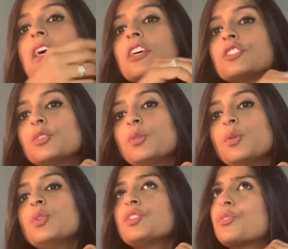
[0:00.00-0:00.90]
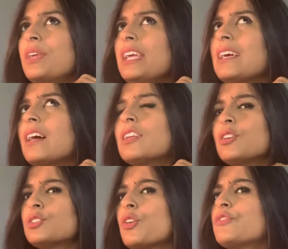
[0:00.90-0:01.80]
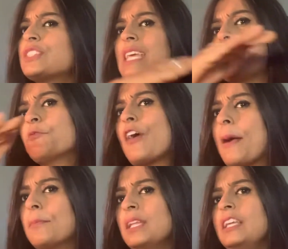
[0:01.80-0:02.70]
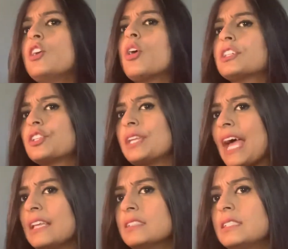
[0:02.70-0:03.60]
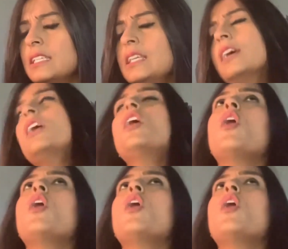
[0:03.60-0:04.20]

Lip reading: So 3 colors of same family or tonality,